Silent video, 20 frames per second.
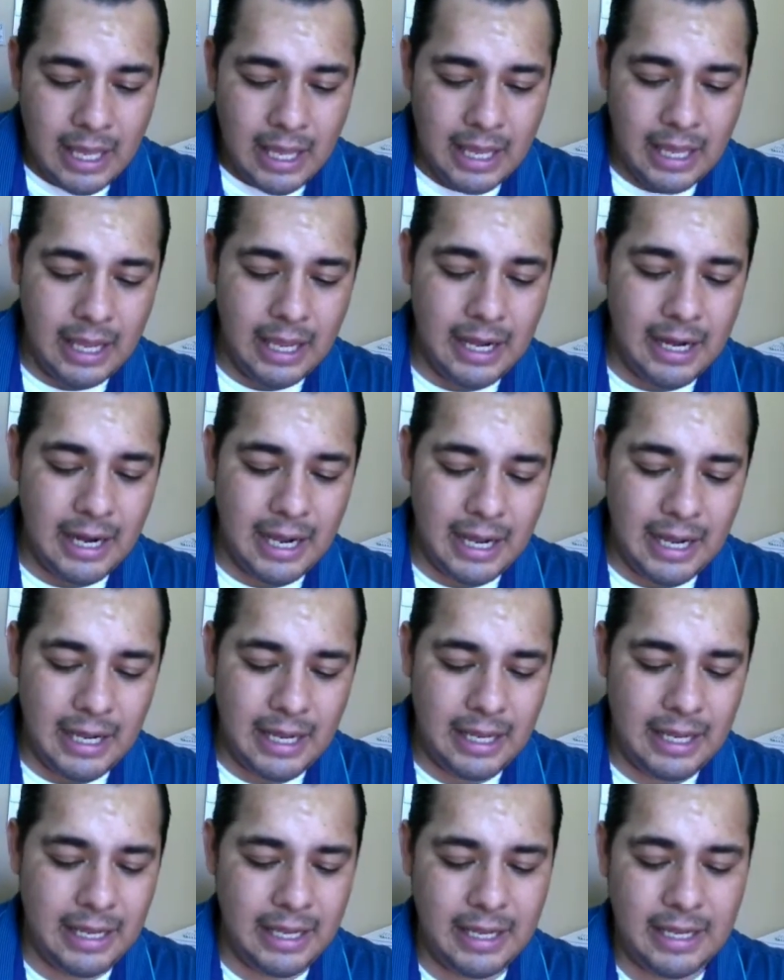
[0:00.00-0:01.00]
And
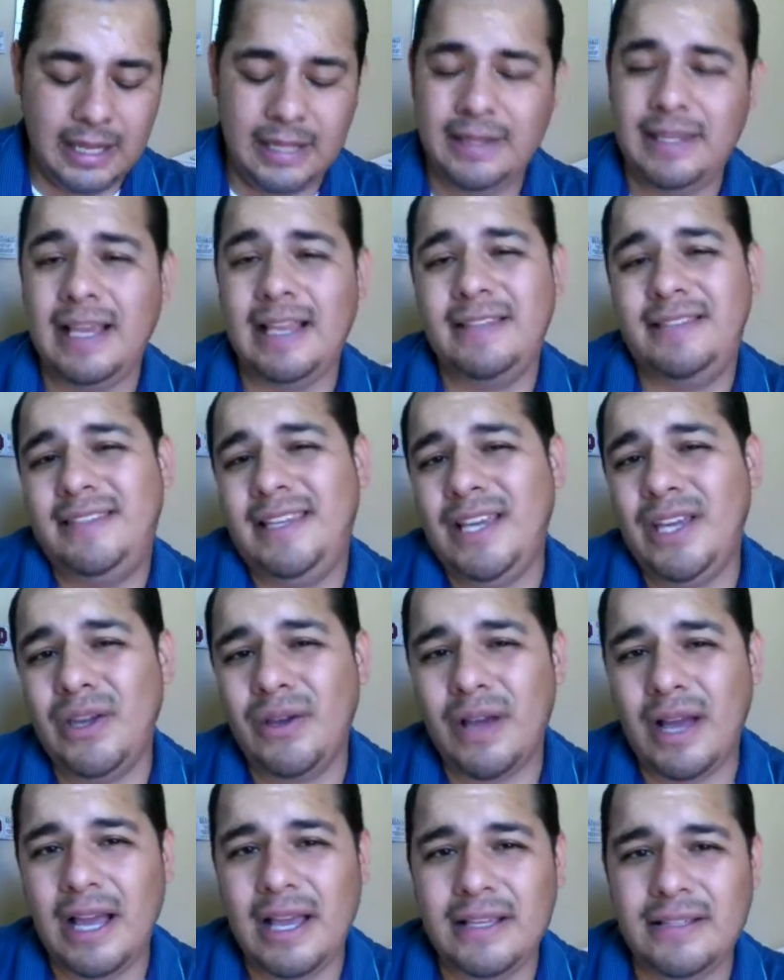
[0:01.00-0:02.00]
that's it, you
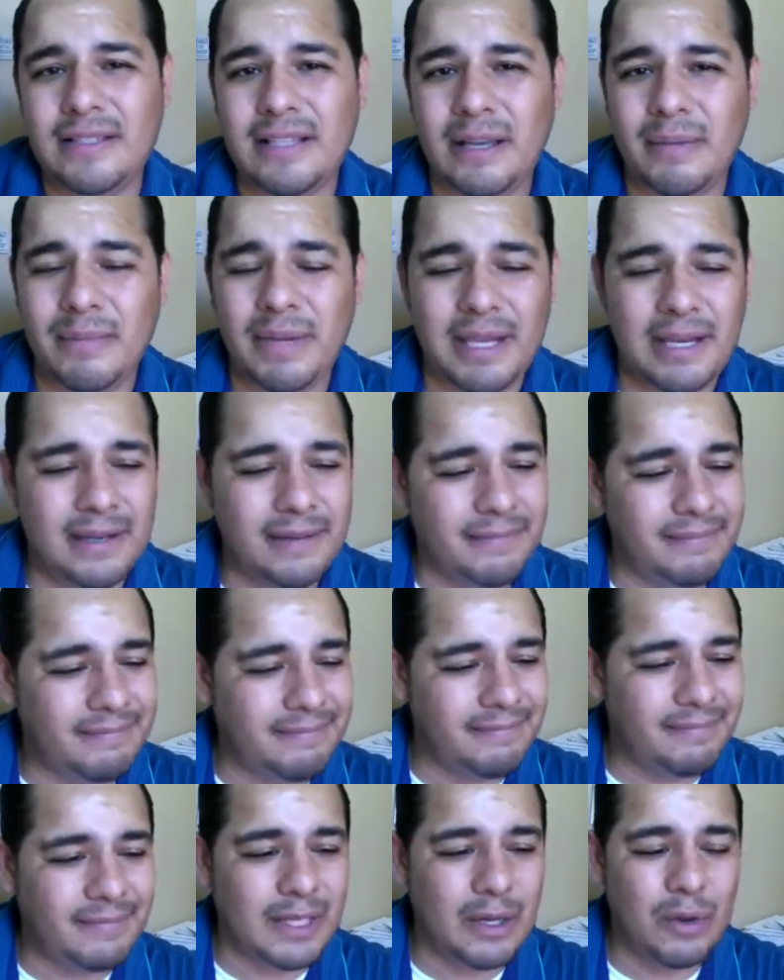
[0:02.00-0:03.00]
guys. I mean,
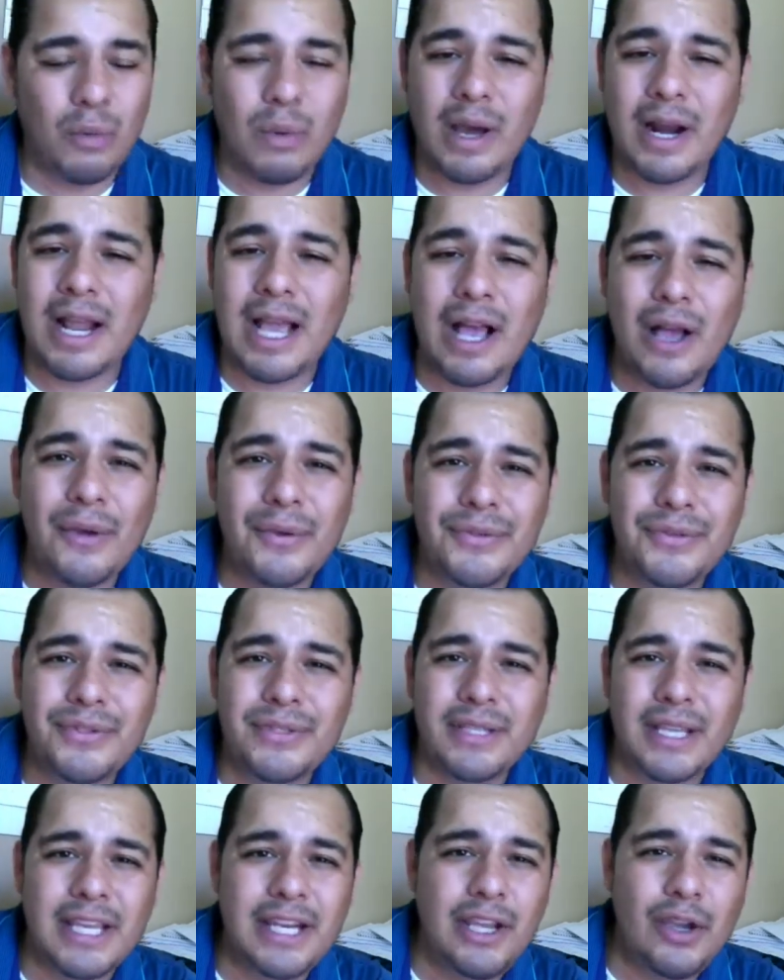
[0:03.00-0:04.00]
what
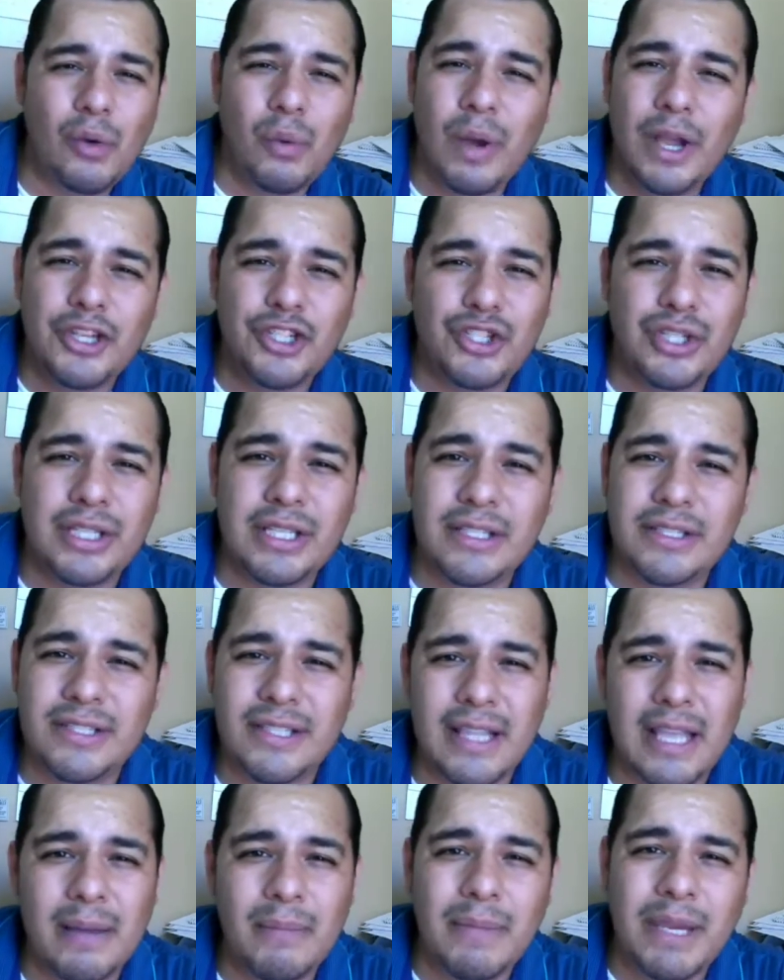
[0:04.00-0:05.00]
else? Any questions?
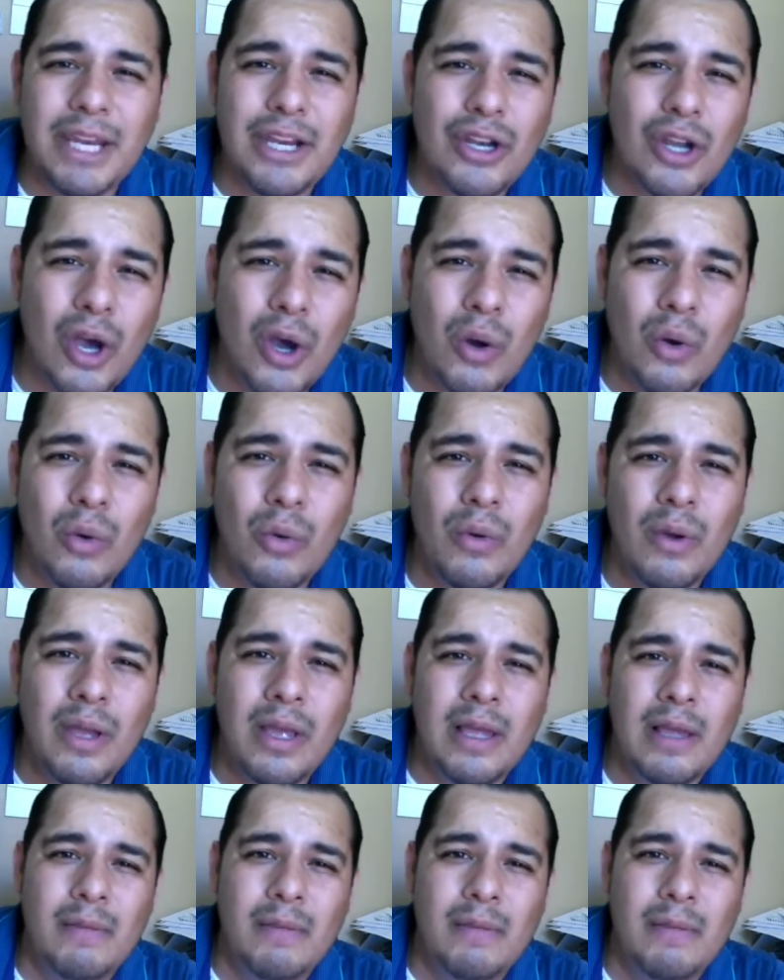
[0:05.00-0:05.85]
Let me know.